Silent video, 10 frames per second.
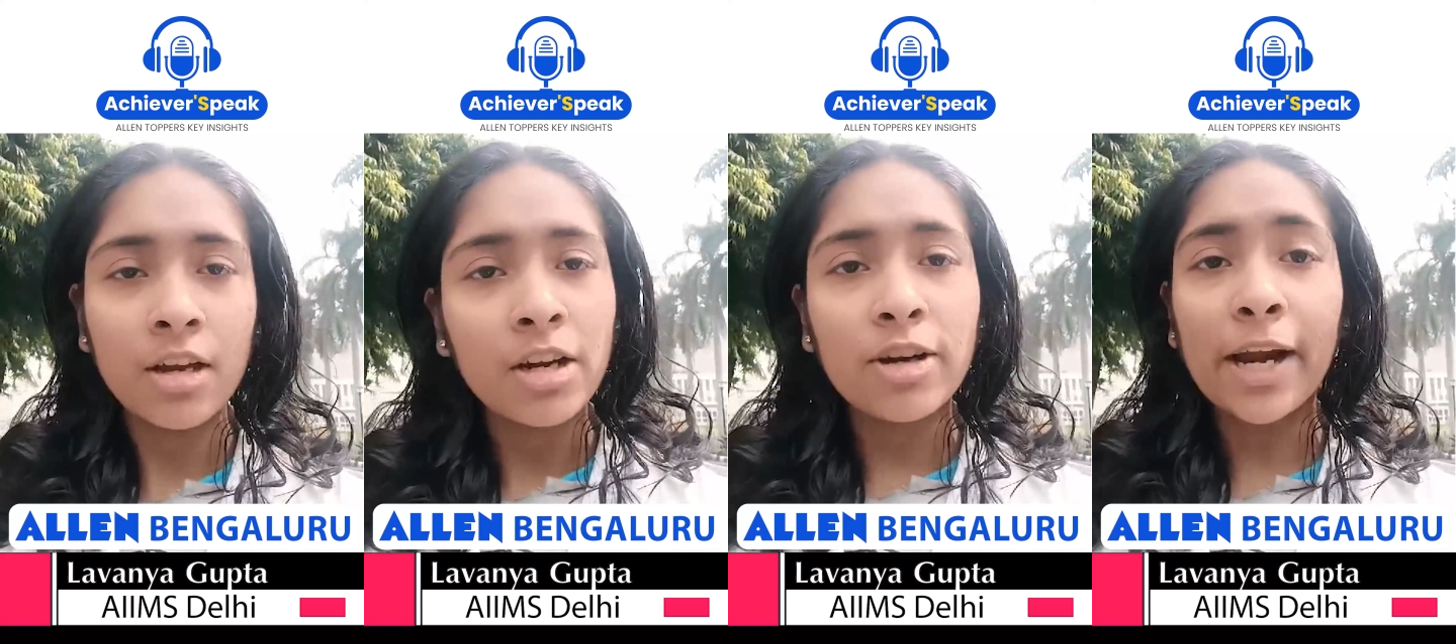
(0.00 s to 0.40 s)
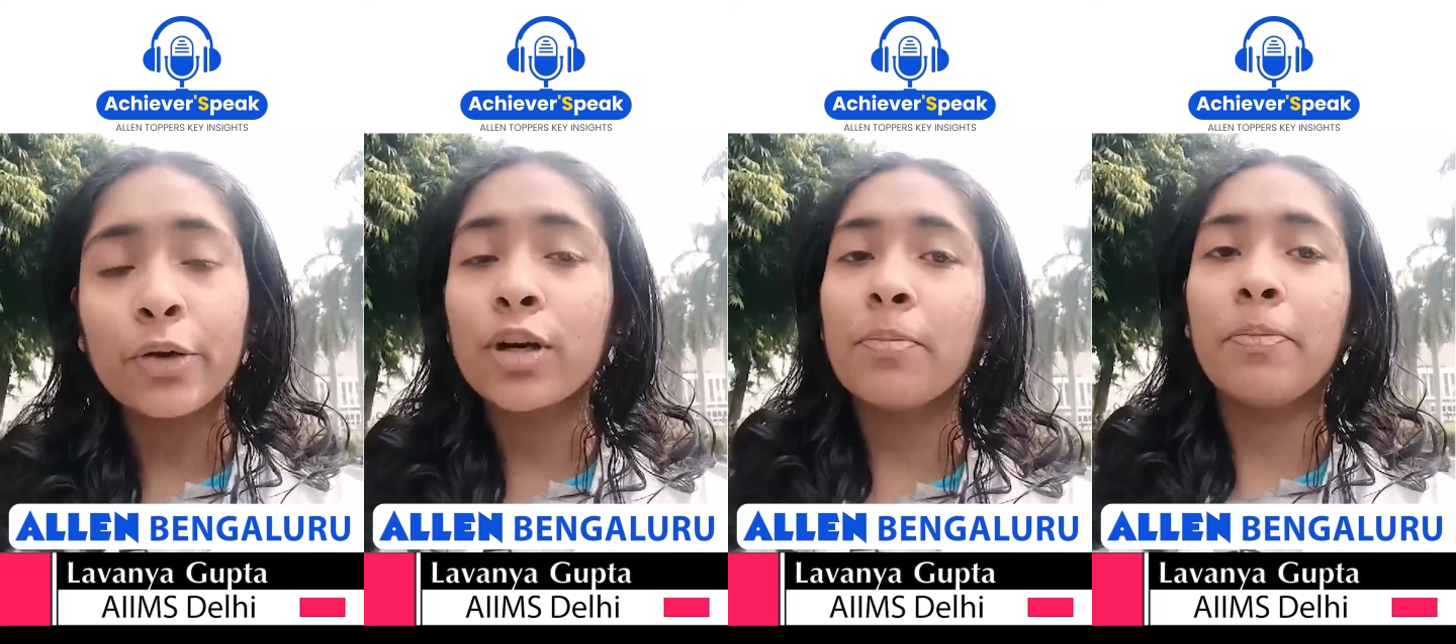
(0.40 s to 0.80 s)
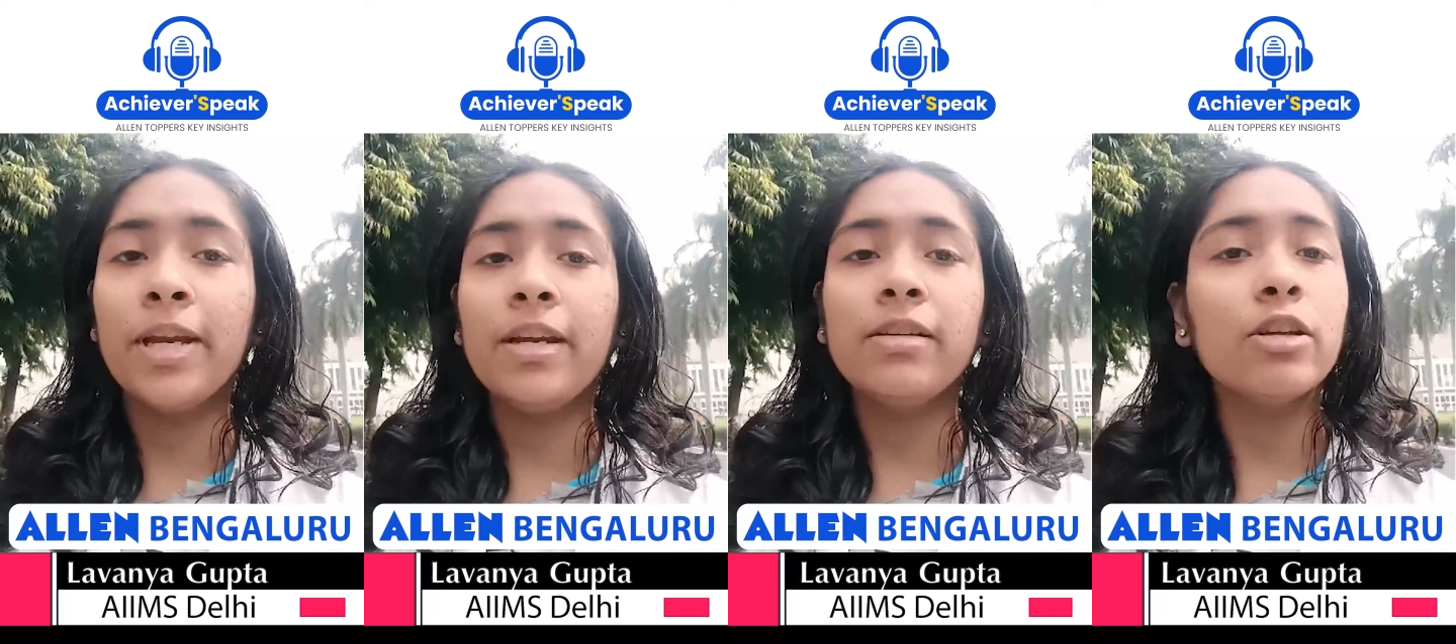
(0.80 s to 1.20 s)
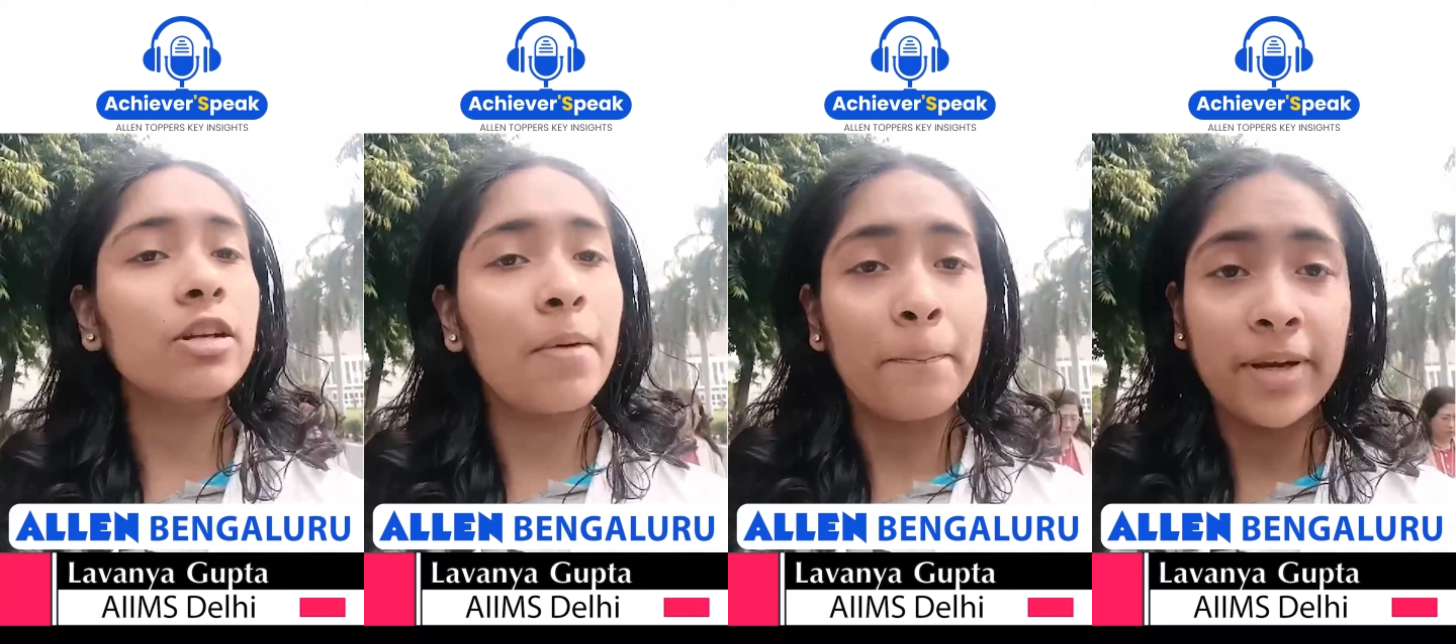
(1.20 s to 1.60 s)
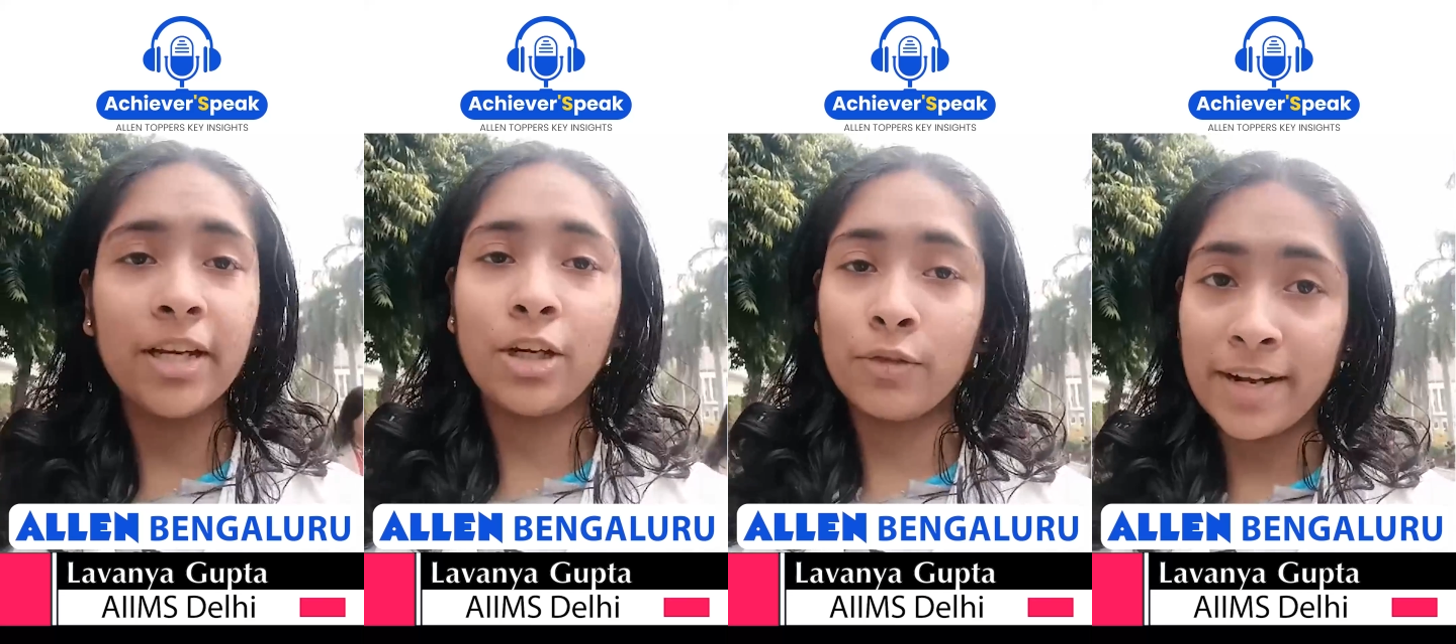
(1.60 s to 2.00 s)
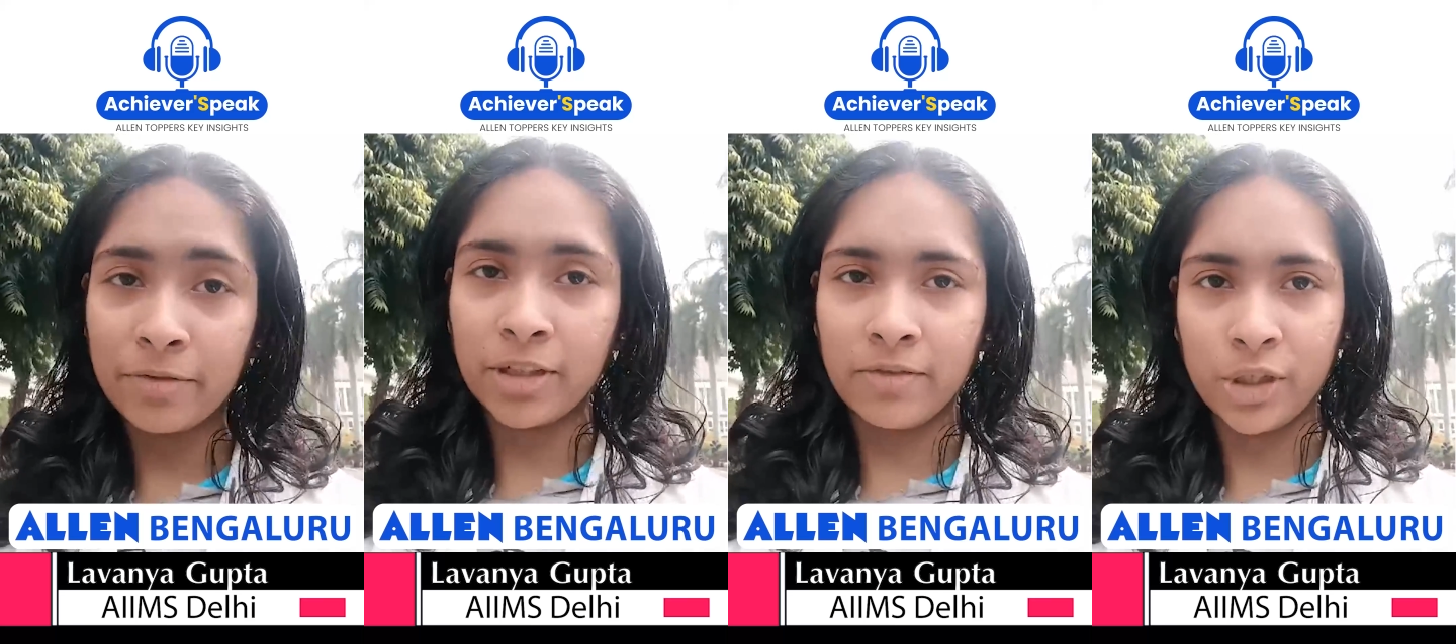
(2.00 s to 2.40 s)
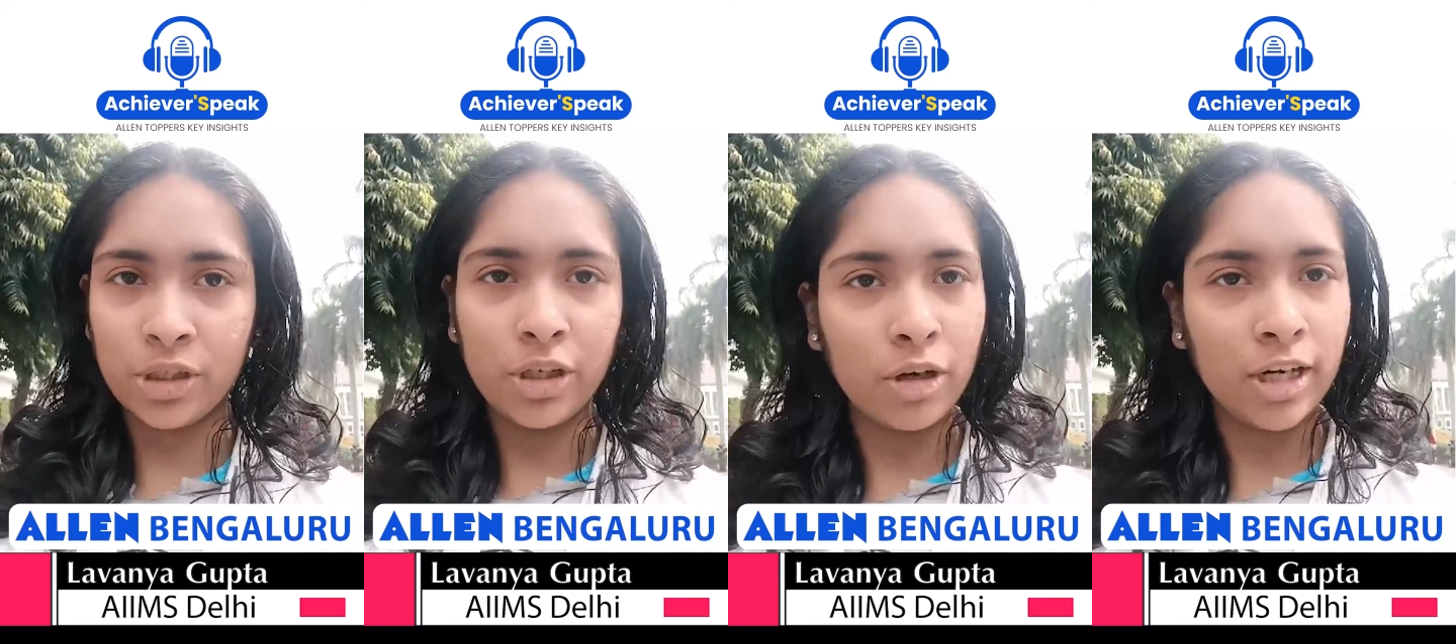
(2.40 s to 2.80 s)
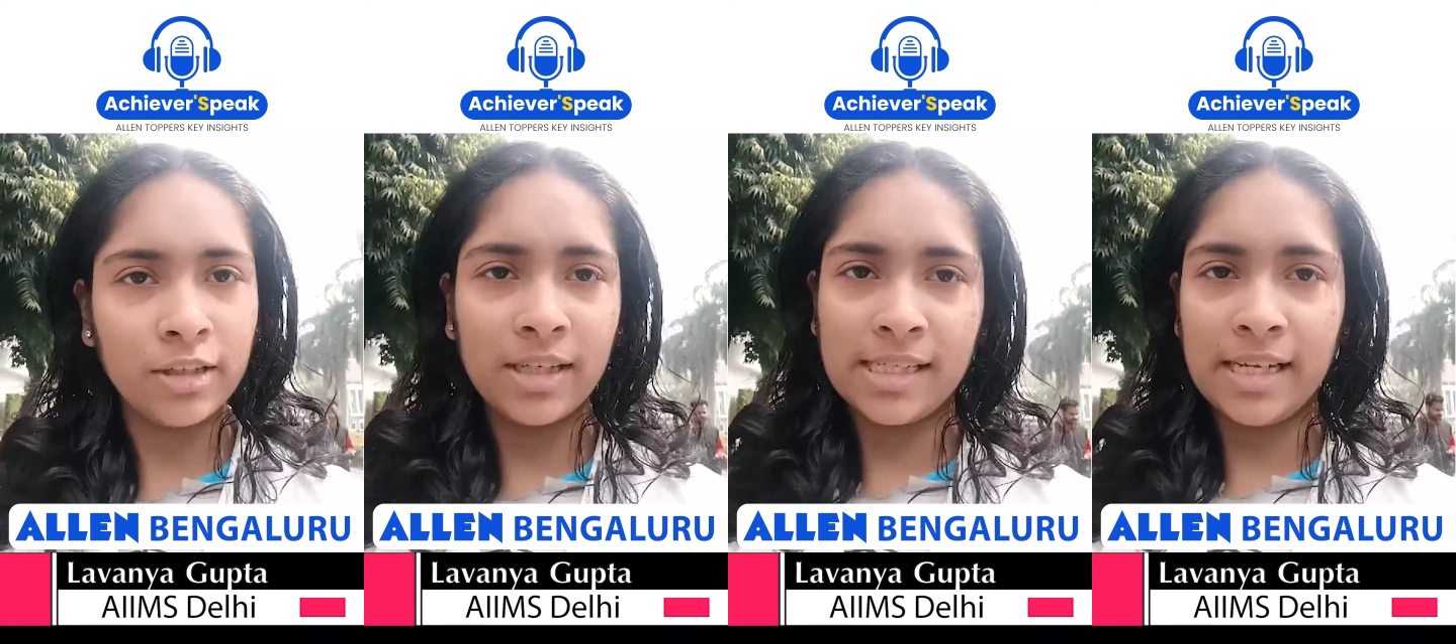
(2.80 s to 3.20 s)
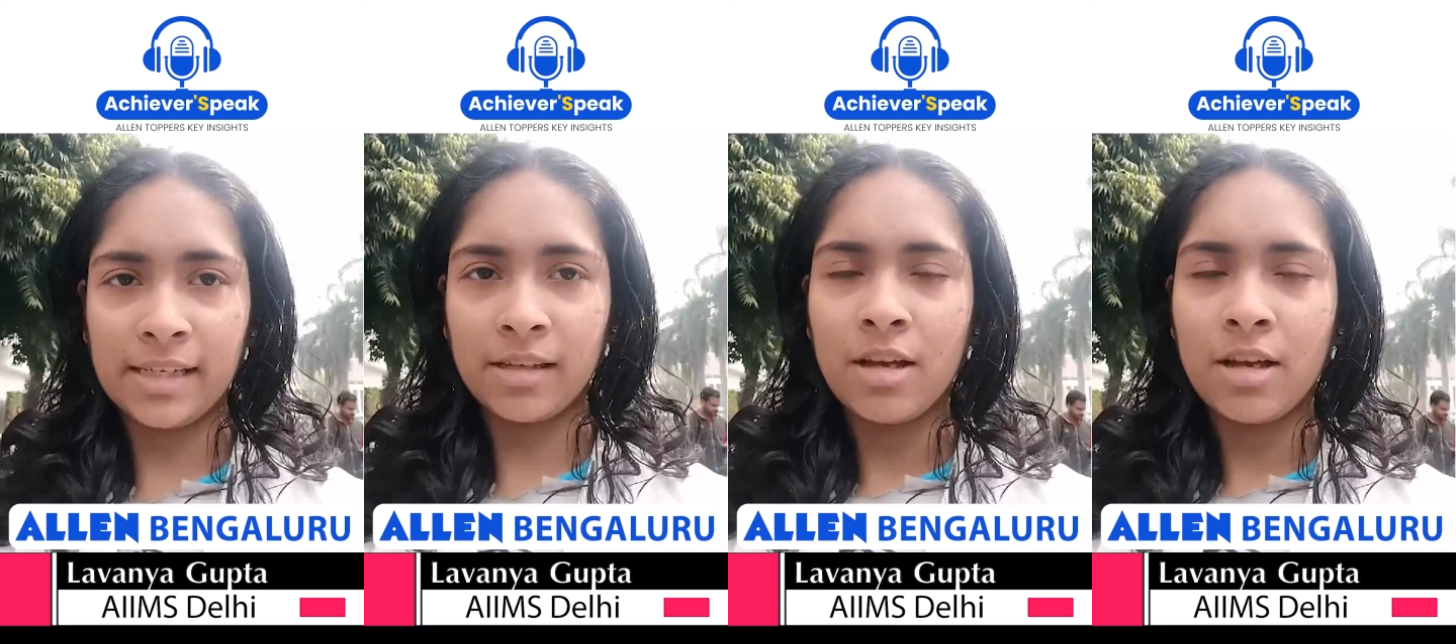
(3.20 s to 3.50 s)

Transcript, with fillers: Try to complete your complete 12th revision during these days.